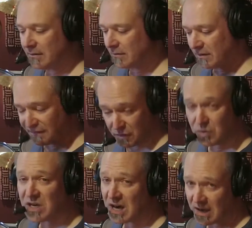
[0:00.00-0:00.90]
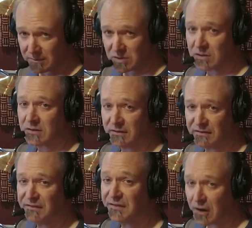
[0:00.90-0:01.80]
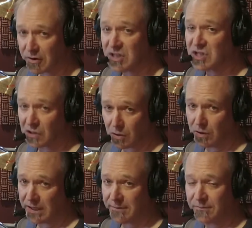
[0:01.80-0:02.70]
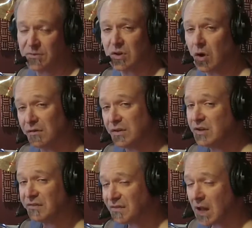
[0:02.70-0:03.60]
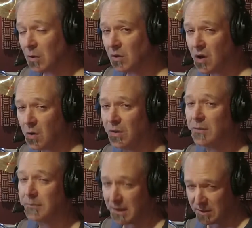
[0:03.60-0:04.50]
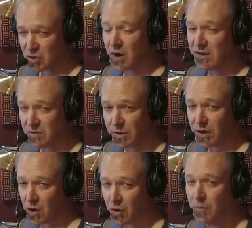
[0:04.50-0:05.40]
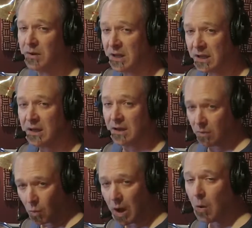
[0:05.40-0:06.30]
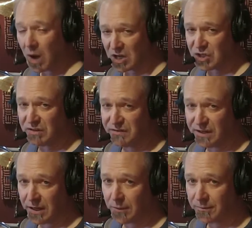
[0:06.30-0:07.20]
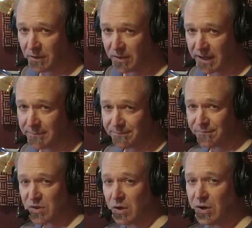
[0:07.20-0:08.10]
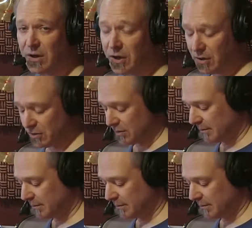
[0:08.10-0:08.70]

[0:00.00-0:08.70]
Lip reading: a few times very slowly. So hopefully you can follow along with it. Maybe try to do it at home while watching the video. Okay, so here goes.